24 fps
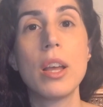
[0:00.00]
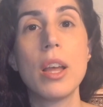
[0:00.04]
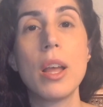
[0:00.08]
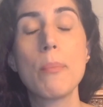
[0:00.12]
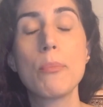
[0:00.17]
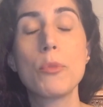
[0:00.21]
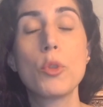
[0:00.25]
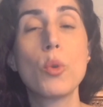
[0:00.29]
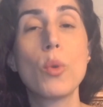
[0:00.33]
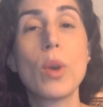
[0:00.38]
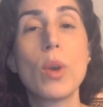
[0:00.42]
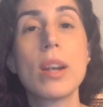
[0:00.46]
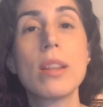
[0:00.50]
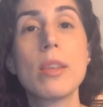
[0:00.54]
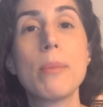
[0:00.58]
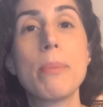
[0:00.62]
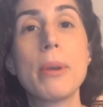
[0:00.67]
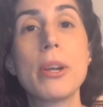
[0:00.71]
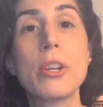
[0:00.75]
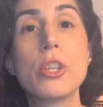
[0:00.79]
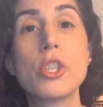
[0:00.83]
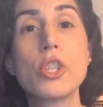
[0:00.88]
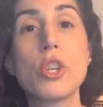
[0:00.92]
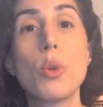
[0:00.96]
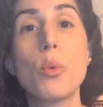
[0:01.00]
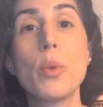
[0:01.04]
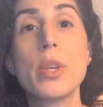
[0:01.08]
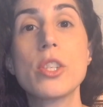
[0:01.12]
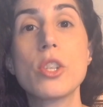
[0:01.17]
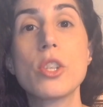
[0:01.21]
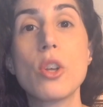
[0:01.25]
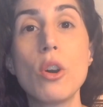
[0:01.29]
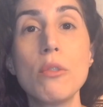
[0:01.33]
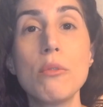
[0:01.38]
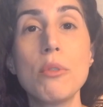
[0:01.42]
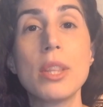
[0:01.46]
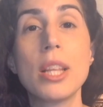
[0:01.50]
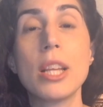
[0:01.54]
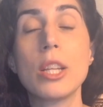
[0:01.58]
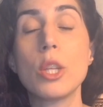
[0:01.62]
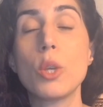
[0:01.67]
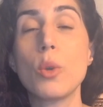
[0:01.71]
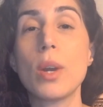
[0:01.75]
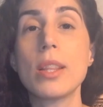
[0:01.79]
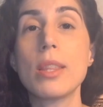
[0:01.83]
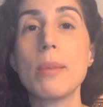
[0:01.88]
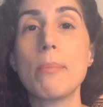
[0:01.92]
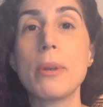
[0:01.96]
You are the person who is confident. You
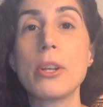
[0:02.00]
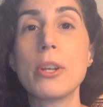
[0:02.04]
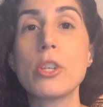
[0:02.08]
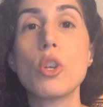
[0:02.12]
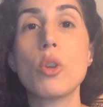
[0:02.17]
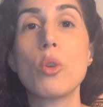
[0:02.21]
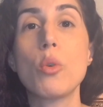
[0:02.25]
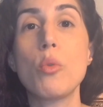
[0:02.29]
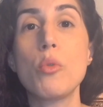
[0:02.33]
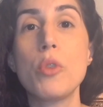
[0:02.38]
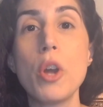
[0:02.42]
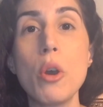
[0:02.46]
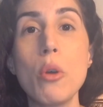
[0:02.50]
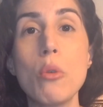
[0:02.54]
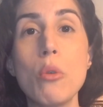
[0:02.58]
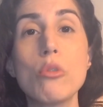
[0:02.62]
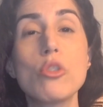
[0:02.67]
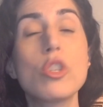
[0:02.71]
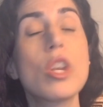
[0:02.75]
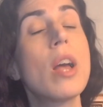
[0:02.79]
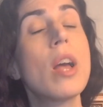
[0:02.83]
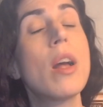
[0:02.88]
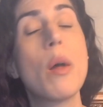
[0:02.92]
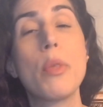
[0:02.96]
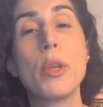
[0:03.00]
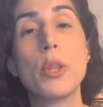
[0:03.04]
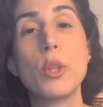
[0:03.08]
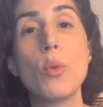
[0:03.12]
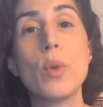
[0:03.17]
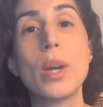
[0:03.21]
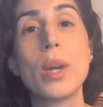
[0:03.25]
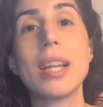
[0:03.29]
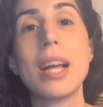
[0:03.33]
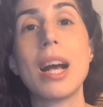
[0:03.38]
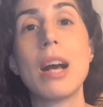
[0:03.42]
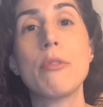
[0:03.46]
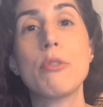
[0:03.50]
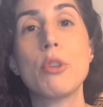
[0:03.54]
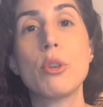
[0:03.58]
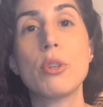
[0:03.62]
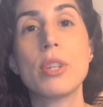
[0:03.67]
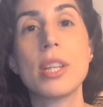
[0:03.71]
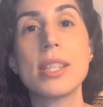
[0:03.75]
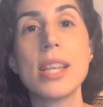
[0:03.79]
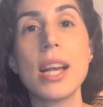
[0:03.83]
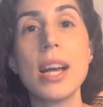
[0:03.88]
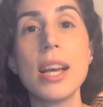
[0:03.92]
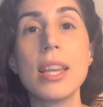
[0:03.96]
are the person who knows that you can have your
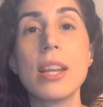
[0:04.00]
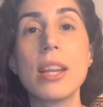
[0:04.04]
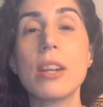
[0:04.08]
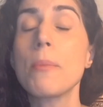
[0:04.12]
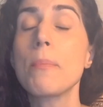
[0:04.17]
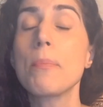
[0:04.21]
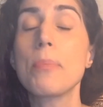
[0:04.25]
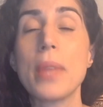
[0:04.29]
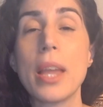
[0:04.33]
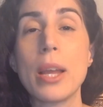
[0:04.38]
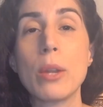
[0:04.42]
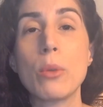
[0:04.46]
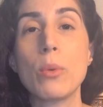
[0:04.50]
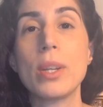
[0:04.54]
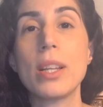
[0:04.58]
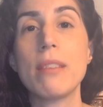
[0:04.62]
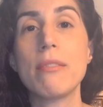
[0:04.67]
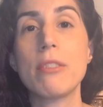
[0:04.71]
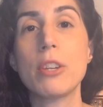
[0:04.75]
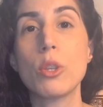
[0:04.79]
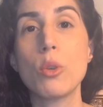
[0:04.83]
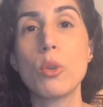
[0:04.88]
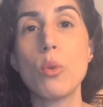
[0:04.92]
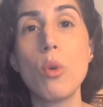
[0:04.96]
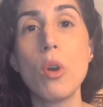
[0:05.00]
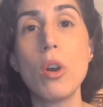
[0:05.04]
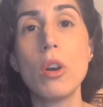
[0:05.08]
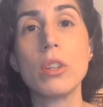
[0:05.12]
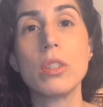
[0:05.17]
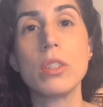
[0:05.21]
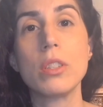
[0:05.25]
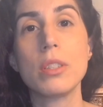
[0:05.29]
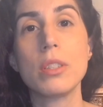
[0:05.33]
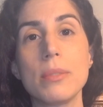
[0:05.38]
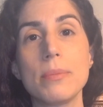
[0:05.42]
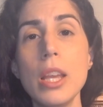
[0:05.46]
desire and whatever you want.